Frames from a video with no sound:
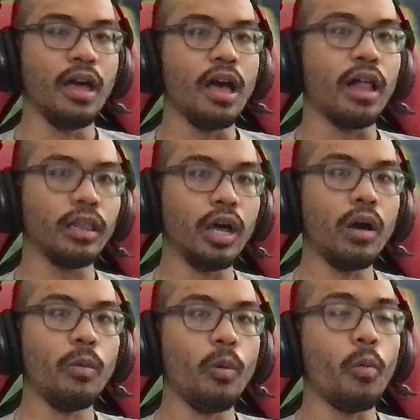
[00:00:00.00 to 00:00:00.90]

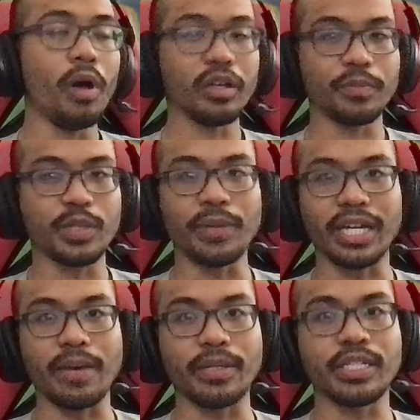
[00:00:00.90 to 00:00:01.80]
Hello, welcome to my
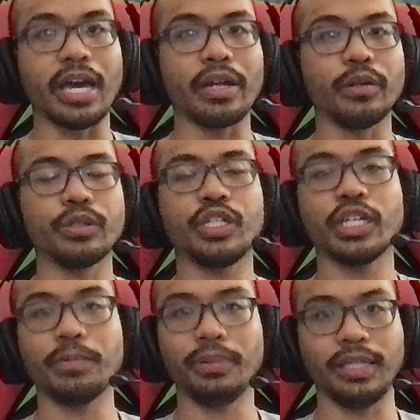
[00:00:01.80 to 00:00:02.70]
gaming channel,
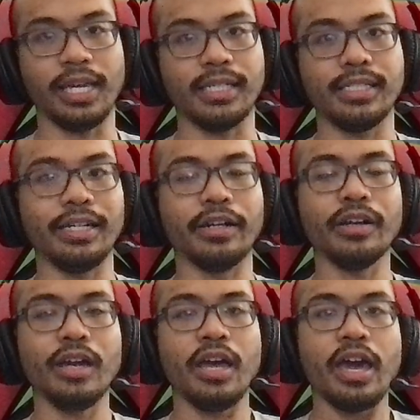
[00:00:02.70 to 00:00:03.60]
Chicken Plays here,
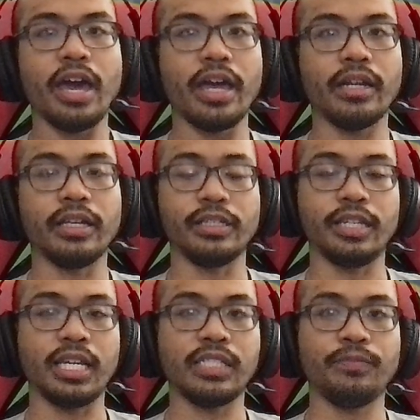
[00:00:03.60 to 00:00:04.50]
and in
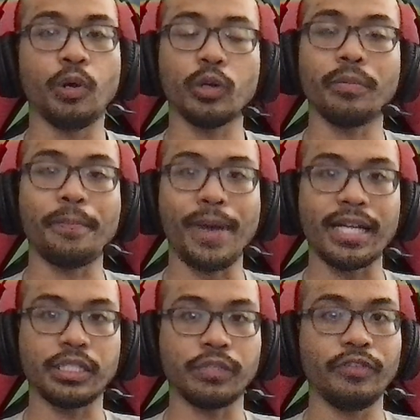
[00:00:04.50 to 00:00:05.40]
today's Pokemon
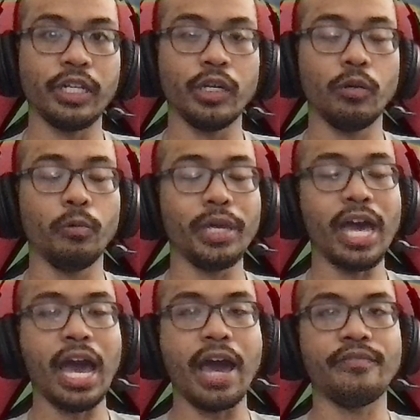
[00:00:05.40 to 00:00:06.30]
Masters video, we
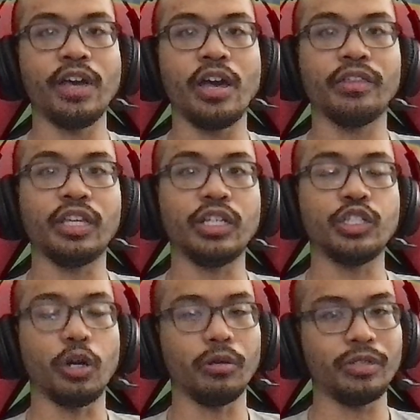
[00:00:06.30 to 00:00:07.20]
have the
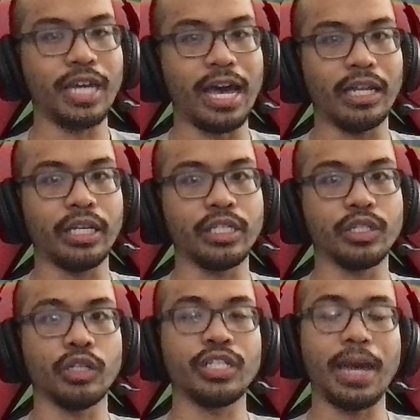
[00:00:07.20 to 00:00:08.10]
Johto Challenge
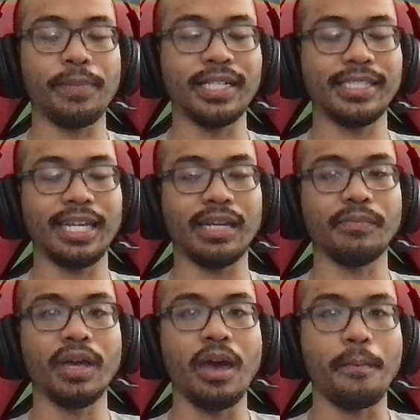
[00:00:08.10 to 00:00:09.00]
Champion
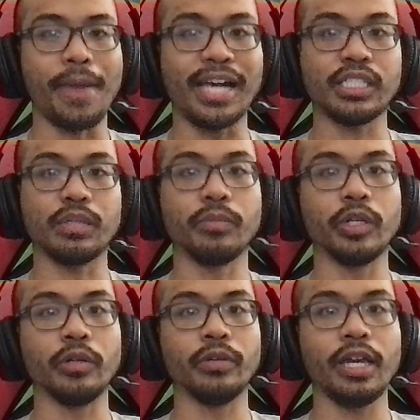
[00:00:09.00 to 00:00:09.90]
Stadium Master
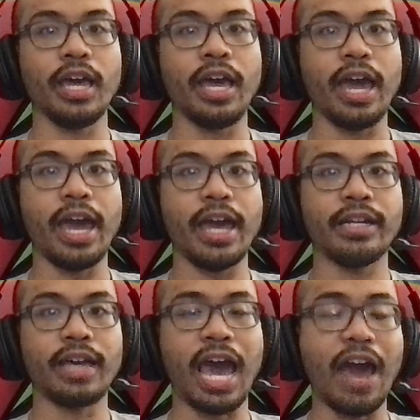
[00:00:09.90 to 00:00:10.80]
Mode,
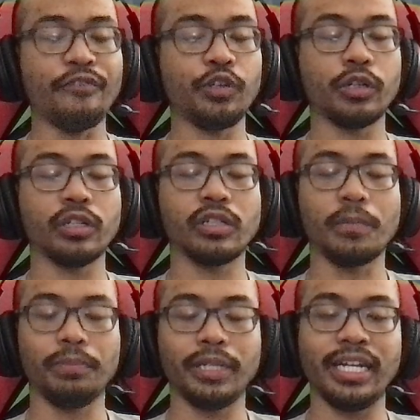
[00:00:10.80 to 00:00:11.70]
and after
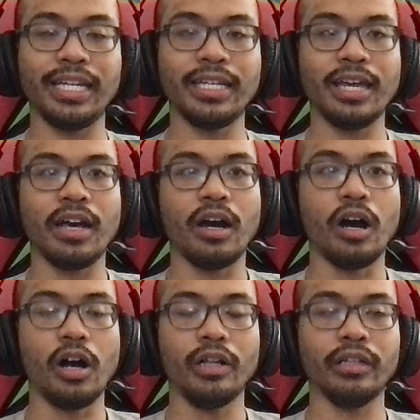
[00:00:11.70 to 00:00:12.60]
completing
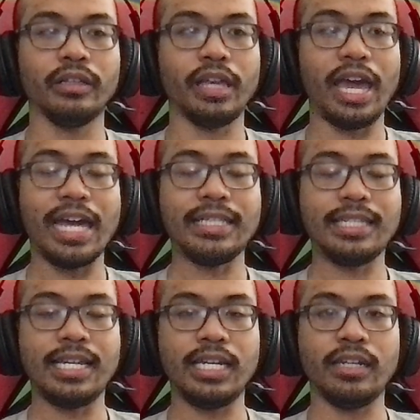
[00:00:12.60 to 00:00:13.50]
all
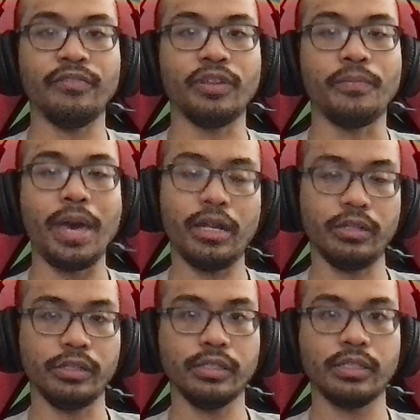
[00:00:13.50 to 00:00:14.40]
18 of the
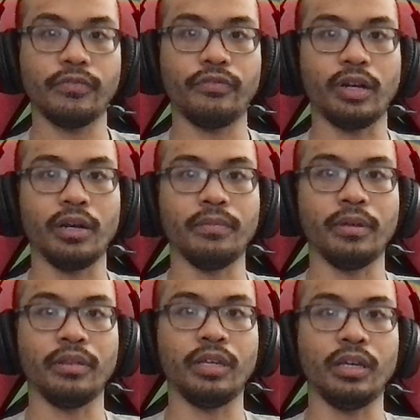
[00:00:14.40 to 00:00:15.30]
medals from
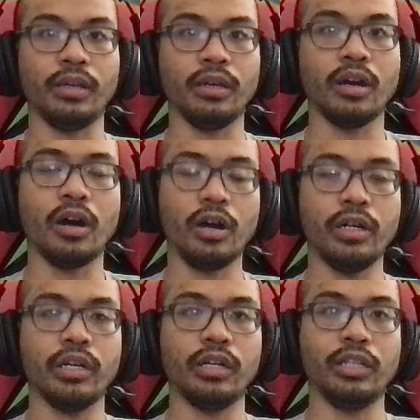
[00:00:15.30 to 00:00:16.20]
the
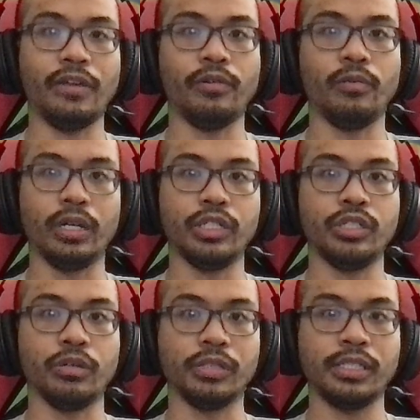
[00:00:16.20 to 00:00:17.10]
hard level 1
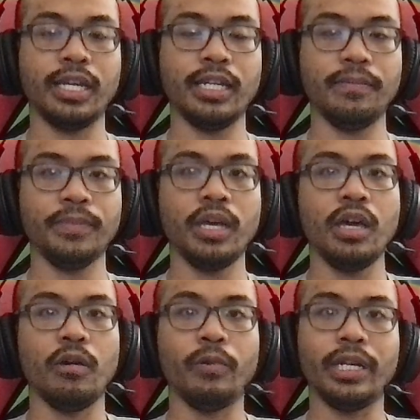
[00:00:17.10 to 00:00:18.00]
Johto Stadium,
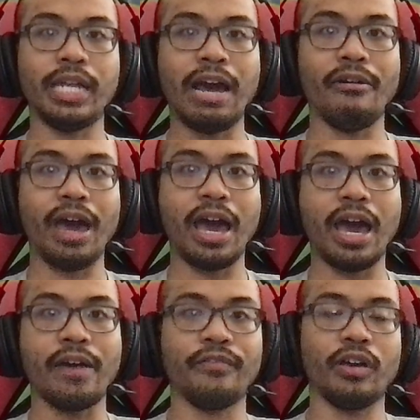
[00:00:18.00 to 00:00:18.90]
we now
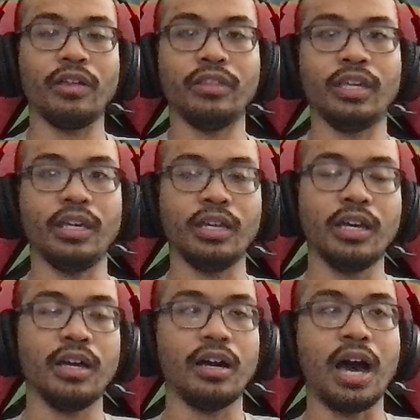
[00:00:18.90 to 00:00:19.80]
have the
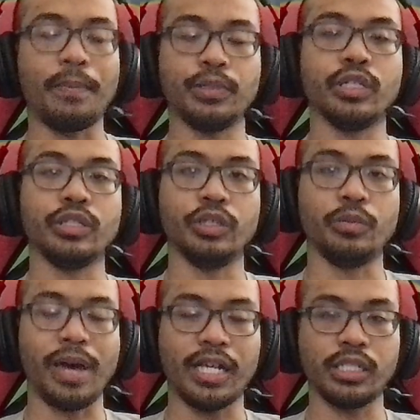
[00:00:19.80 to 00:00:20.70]
option to do
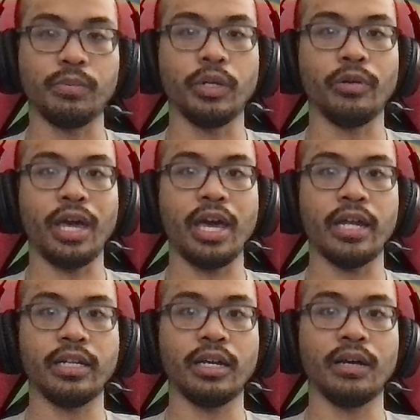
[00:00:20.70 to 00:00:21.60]
Master Mode.
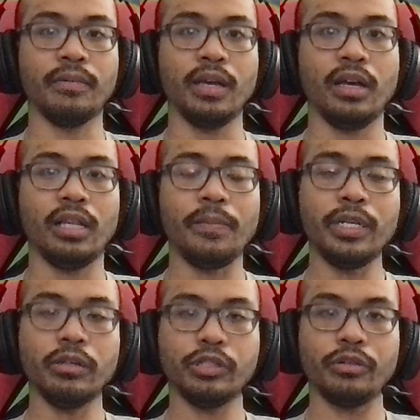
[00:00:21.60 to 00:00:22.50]
And let me
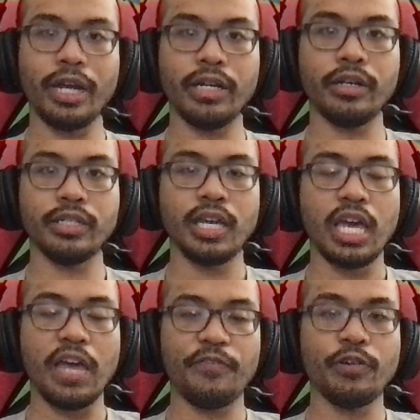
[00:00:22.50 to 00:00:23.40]
know, trainers,
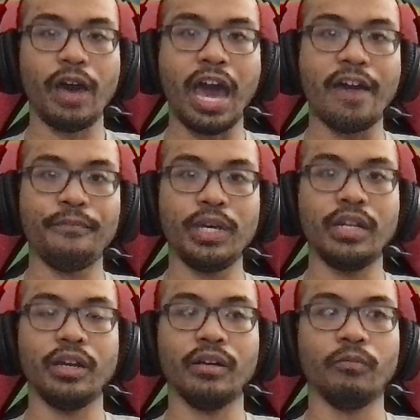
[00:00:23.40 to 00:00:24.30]
if you have
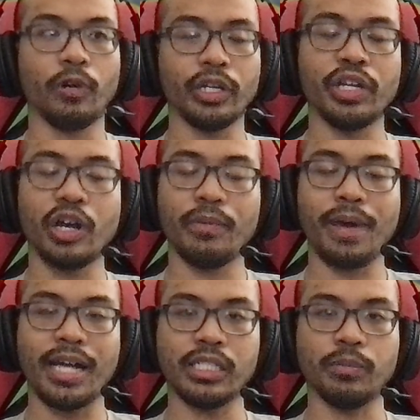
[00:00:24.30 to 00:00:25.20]
been working on
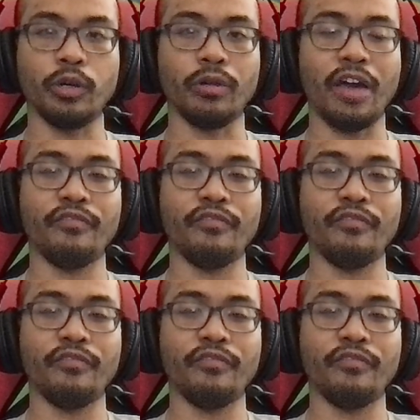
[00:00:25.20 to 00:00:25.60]
Master Mode.